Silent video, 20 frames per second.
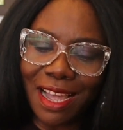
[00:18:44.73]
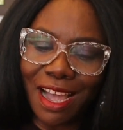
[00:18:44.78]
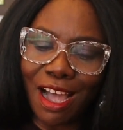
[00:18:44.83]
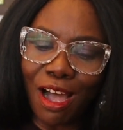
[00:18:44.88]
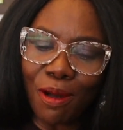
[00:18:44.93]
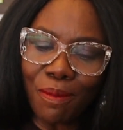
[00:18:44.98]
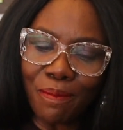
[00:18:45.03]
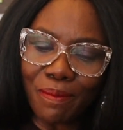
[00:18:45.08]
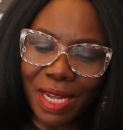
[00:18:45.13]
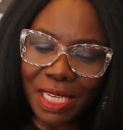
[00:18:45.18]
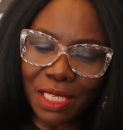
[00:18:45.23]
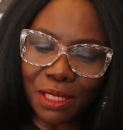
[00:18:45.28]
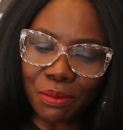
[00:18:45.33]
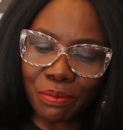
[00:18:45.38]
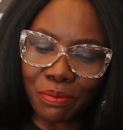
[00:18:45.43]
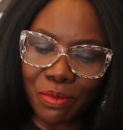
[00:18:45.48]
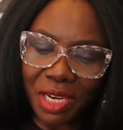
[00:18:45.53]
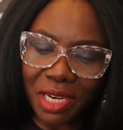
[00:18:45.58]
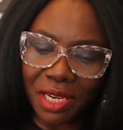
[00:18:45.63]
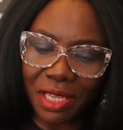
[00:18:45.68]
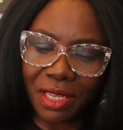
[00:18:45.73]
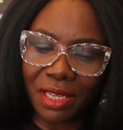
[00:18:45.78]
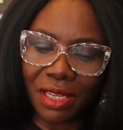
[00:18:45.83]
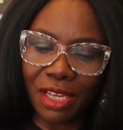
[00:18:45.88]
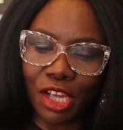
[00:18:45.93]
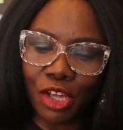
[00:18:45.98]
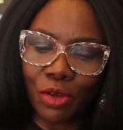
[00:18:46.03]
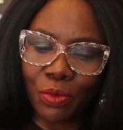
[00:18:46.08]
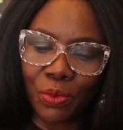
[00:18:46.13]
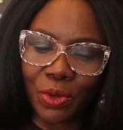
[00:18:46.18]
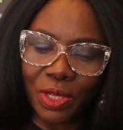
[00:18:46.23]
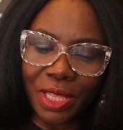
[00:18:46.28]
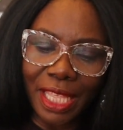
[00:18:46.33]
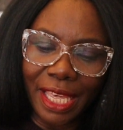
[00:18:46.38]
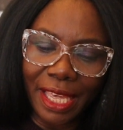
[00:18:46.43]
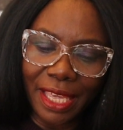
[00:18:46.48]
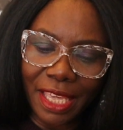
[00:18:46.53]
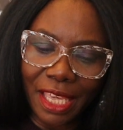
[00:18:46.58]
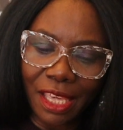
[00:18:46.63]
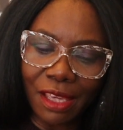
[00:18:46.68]
how much money will
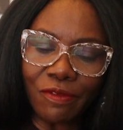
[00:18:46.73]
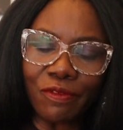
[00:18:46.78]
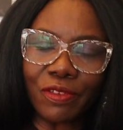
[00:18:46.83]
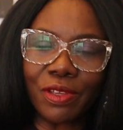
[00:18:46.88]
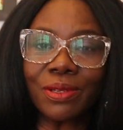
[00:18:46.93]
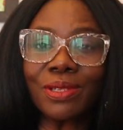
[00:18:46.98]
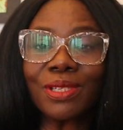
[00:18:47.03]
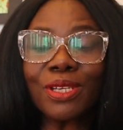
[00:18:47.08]
they give you?